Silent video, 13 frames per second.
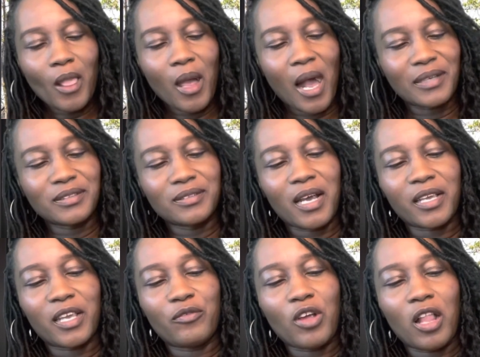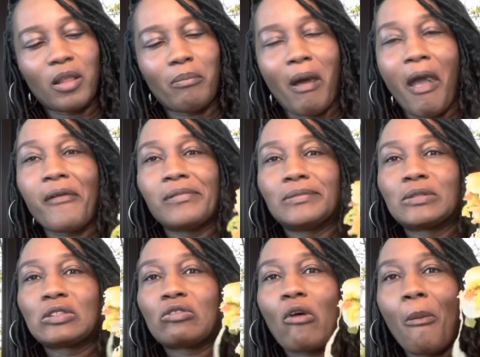I did not give y'all a bite. I'm
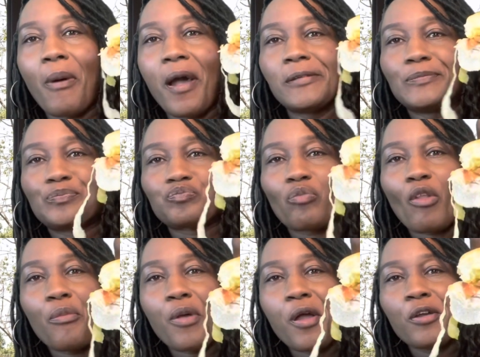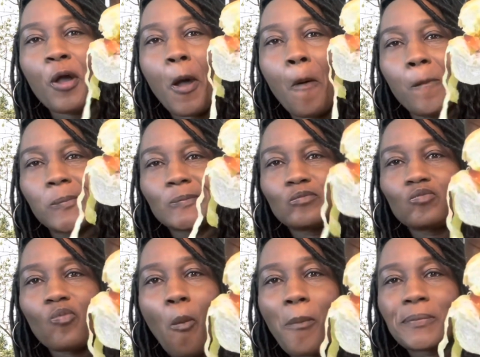gonna give y'all a bite. There you go.
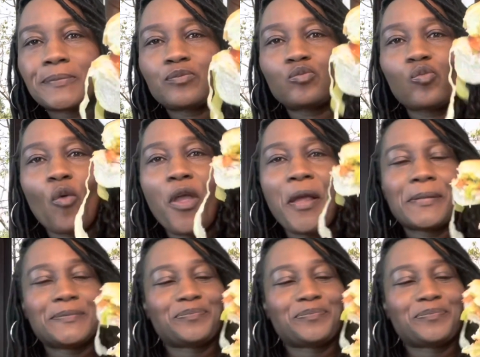Mm-hmm.